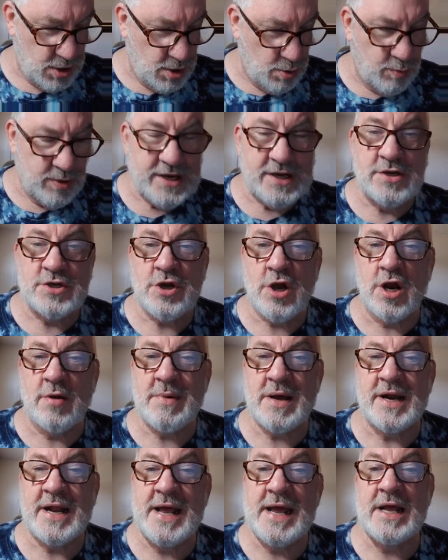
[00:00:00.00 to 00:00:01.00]
We didn't talk
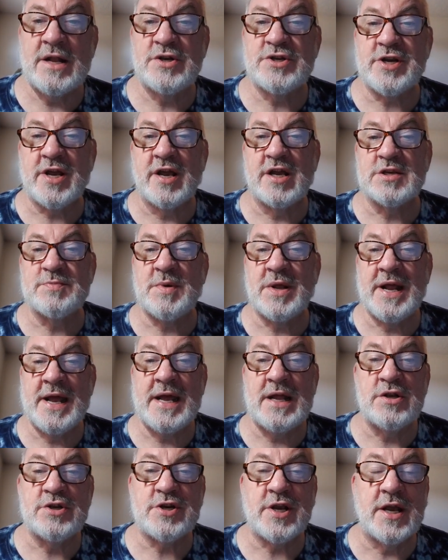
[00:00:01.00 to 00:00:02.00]
about handshakes, but
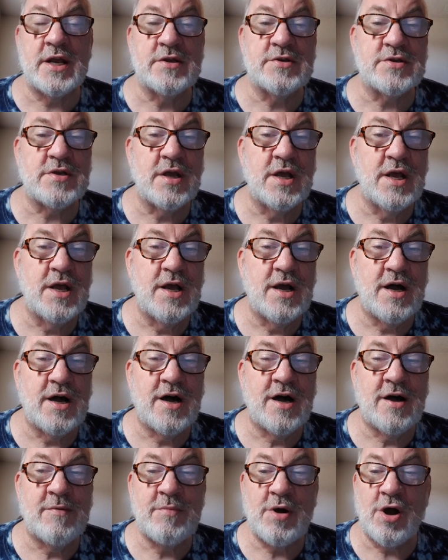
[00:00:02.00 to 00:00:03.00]
handshakes
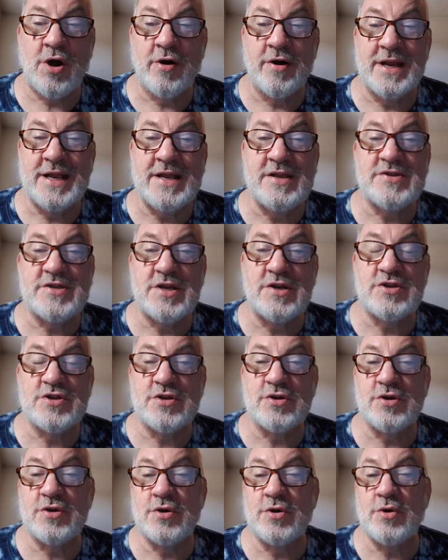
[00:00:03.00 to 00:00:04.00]
um, are easy
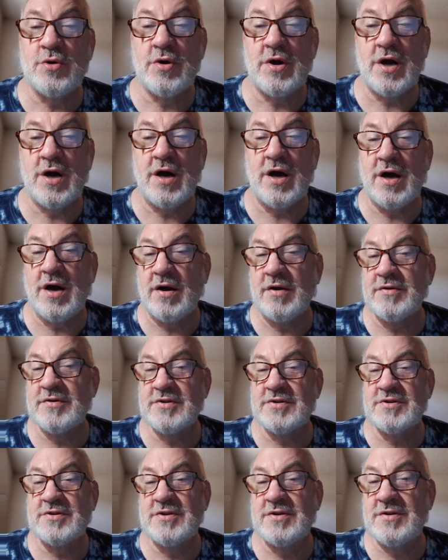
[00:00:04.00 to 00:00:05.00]
to uh,
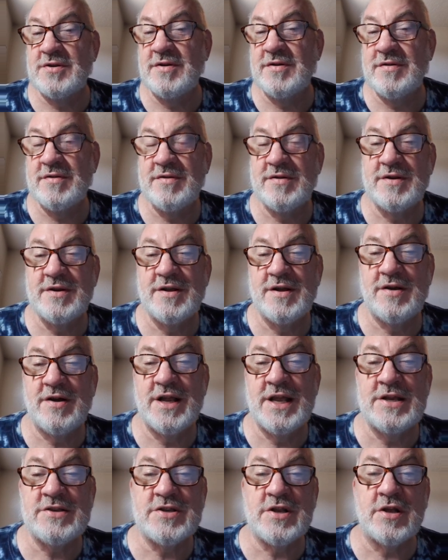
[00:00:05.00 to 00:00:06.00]

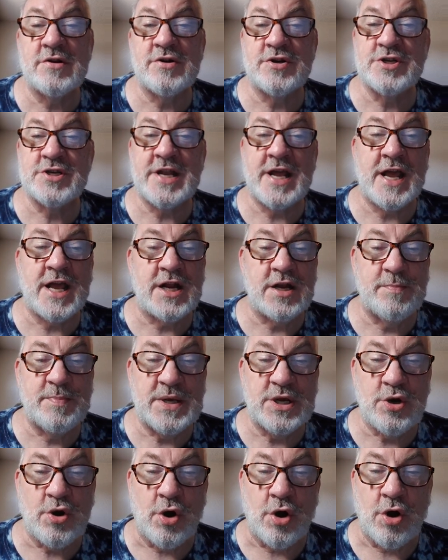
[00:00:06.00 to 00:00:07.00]
easy to understand
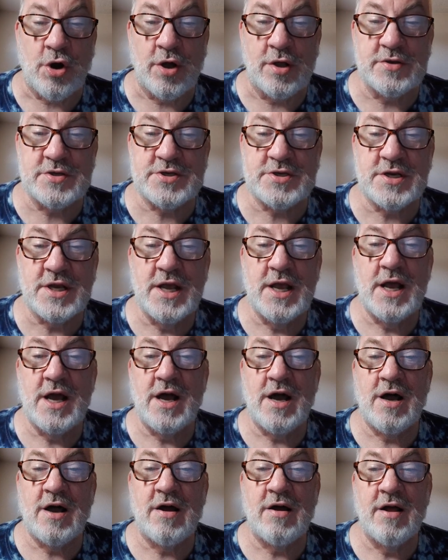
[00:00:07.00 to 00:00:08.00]
because
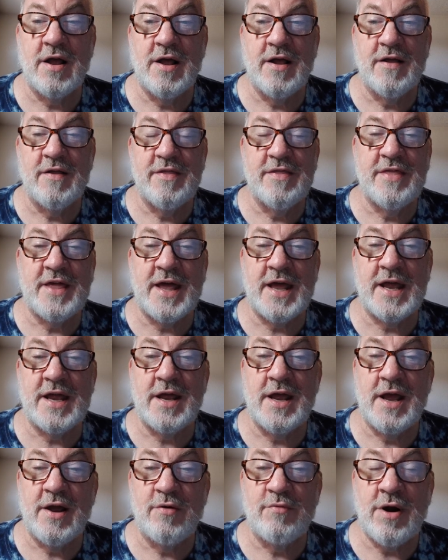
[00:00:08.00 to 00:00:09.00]
uh,
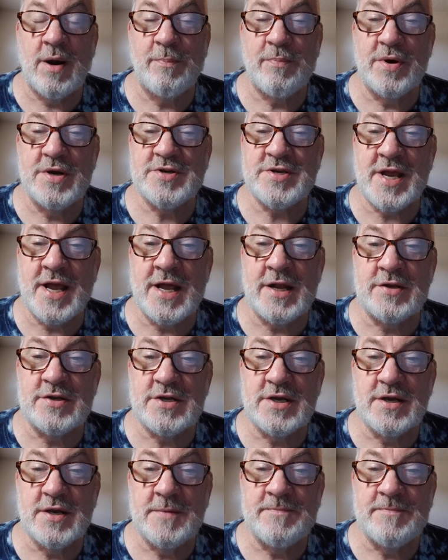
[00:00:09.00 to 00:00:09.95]
they represent